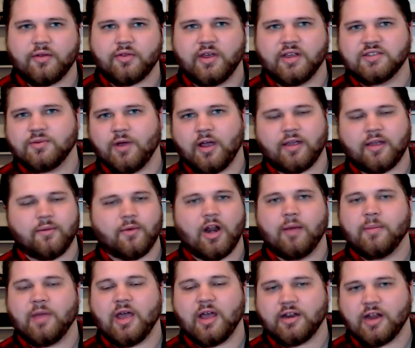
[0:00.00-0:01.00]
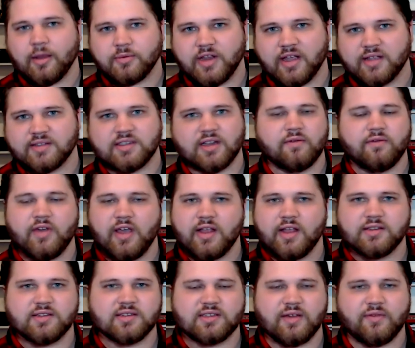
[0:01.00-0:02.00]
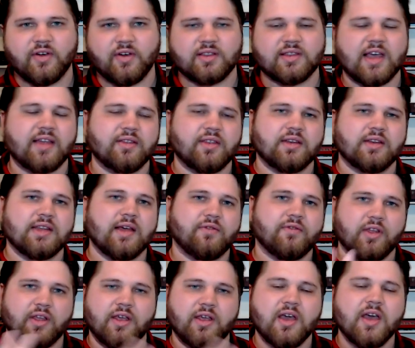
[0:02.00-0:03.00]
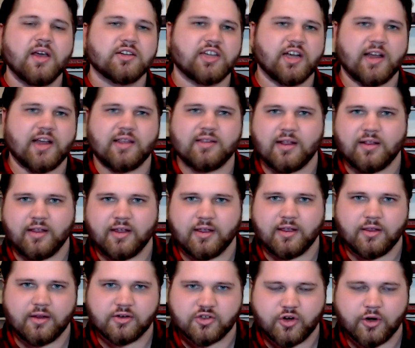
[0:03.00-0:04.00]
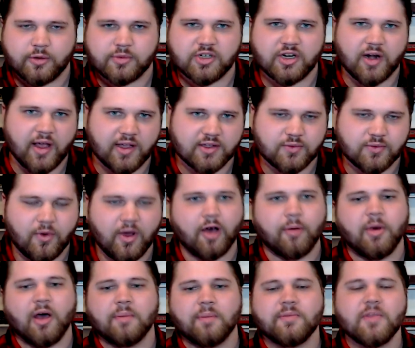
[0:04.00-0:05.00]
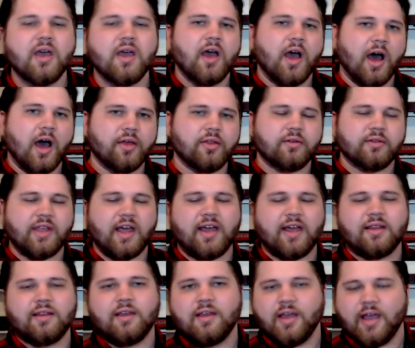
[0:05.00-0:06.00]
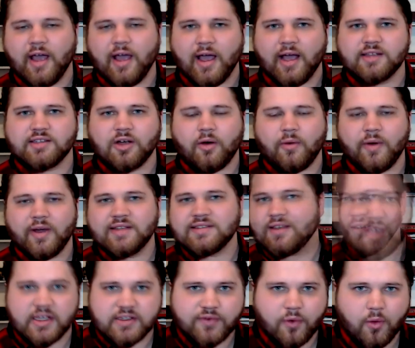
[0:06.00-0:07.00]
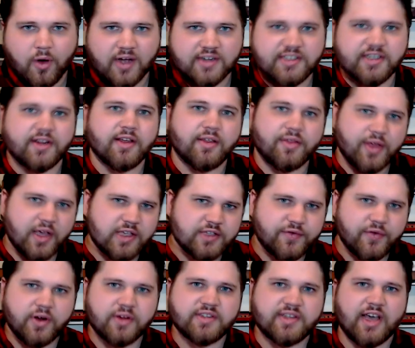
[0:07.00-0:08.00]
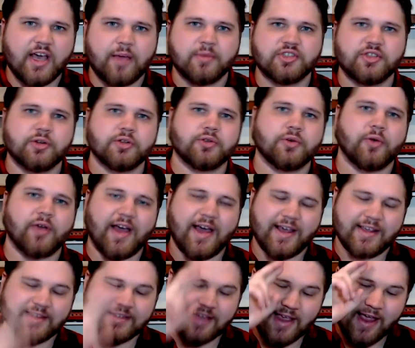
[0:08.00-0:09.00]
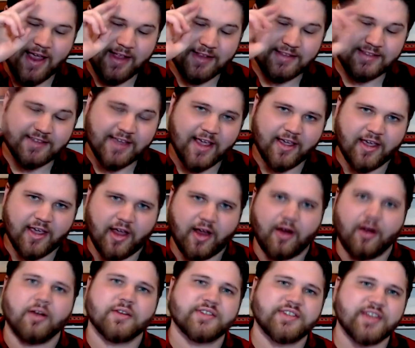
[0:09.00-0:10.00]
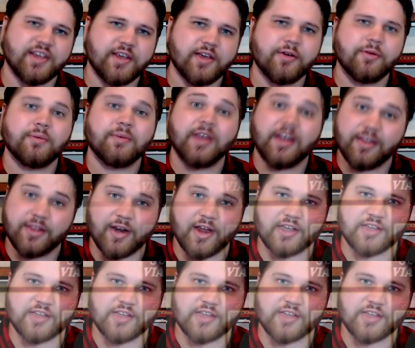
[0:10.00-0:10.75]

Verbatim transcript: out things like when I'm at updates at events and stuff like that, then definitely check out that link in the description as well. But other than that, as always, thanks for watching, thanks for your time as usual, guys, and take care. I'll see you in the